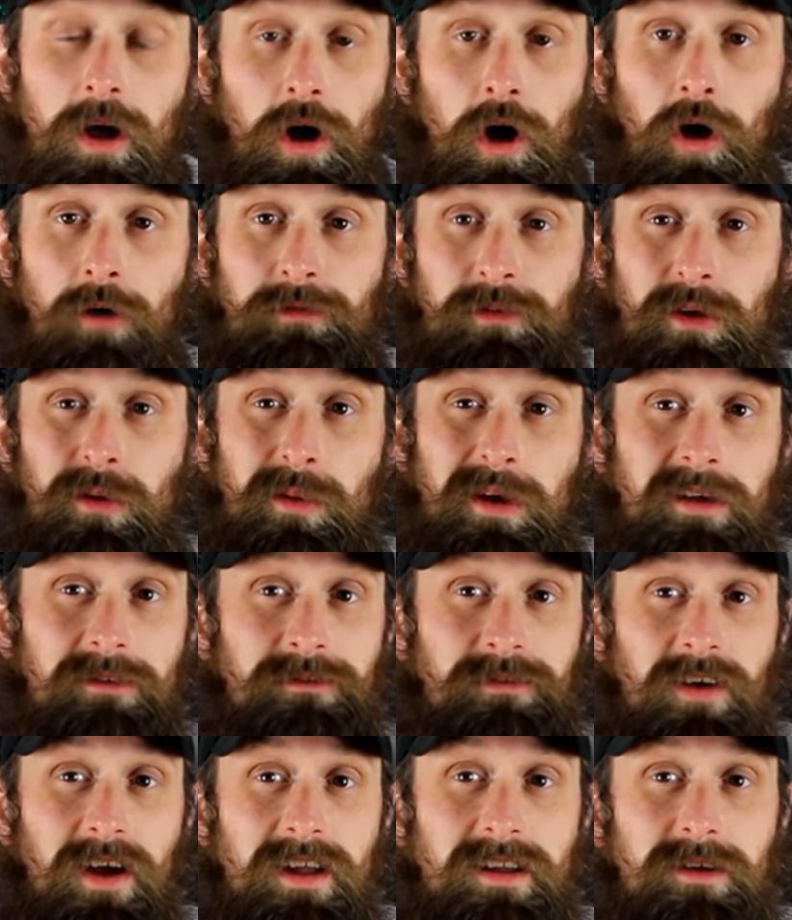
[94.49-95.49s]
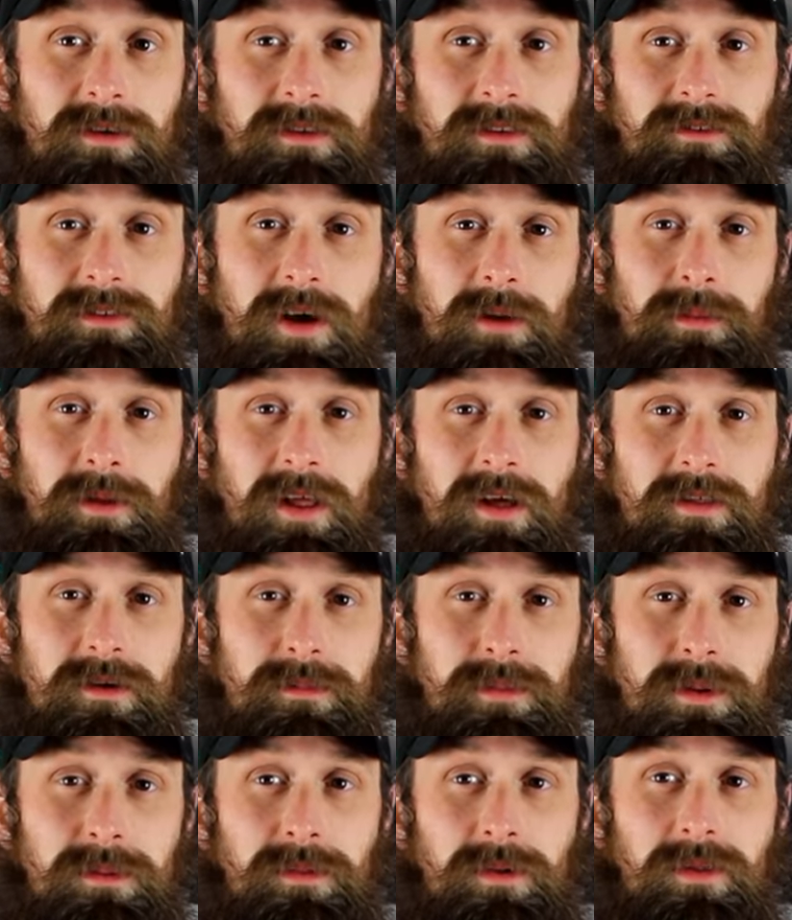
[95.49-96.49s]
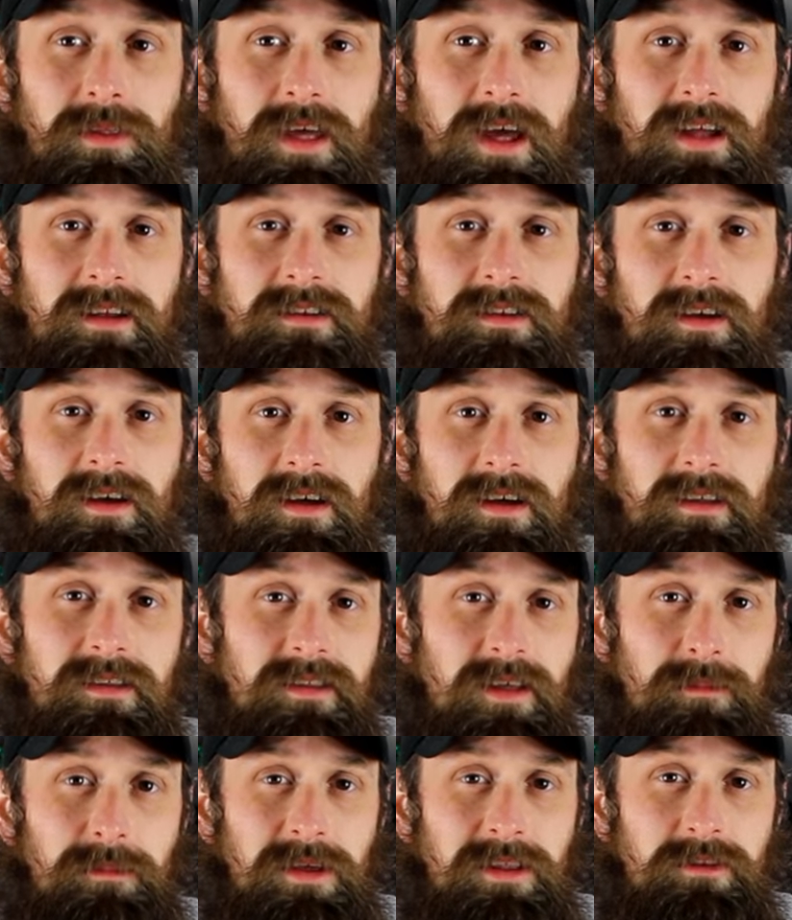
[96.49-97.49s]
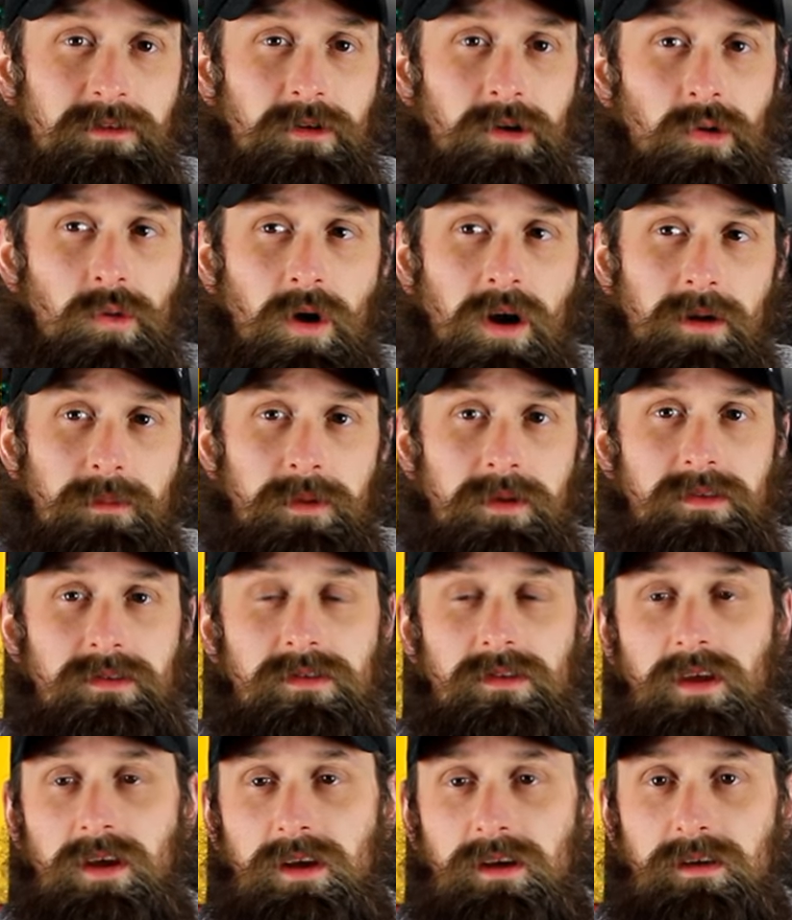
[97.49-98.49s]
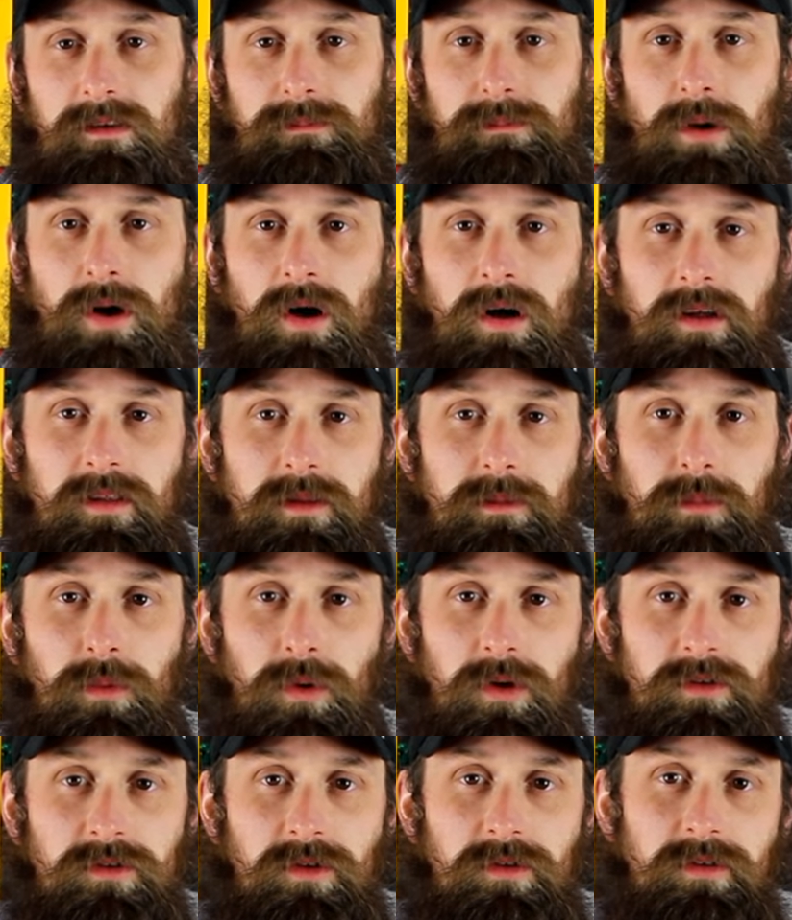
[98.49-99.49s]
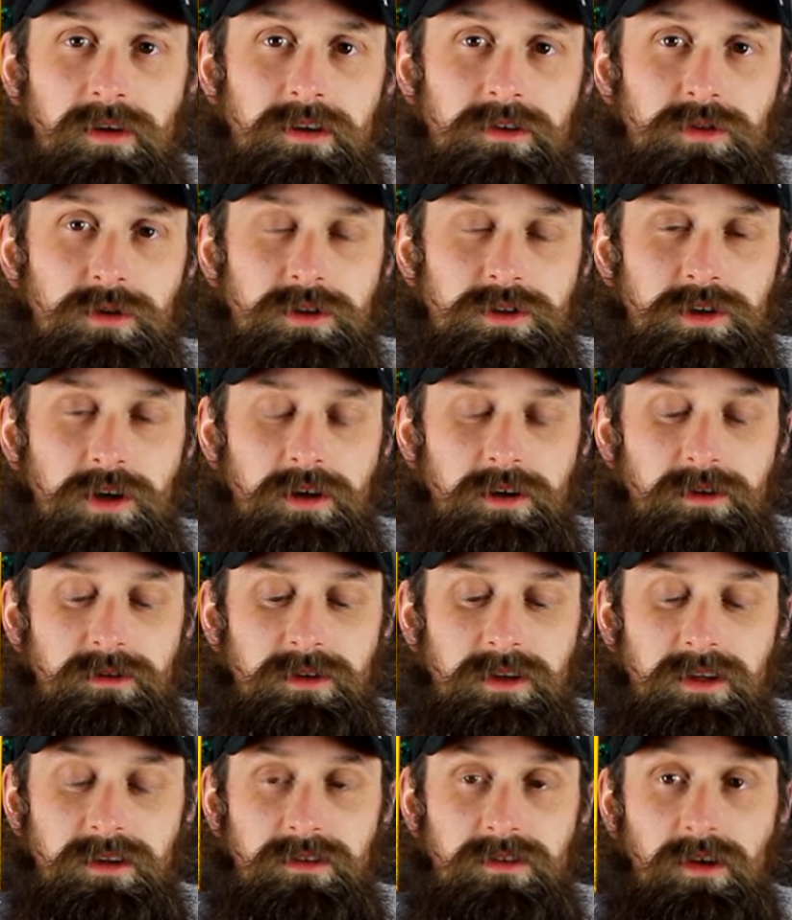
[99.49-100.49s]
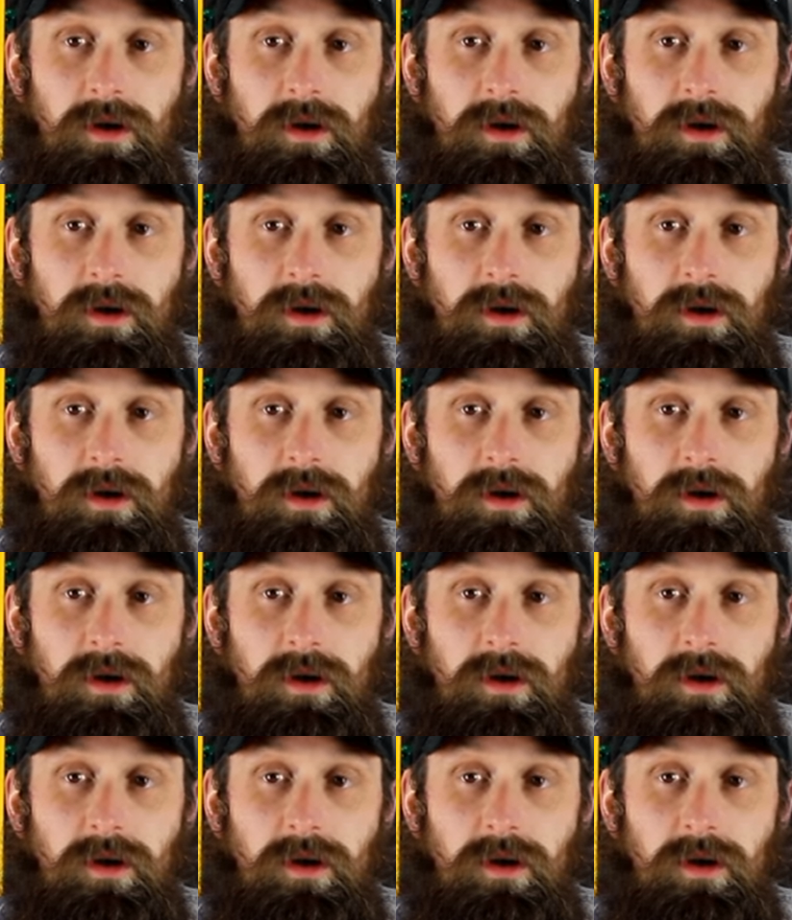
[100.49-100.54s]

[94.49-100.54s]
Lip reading: Hopefully we can find a couple other people that that meet the requirements like Paul and the boys over at Deutsch Auto did.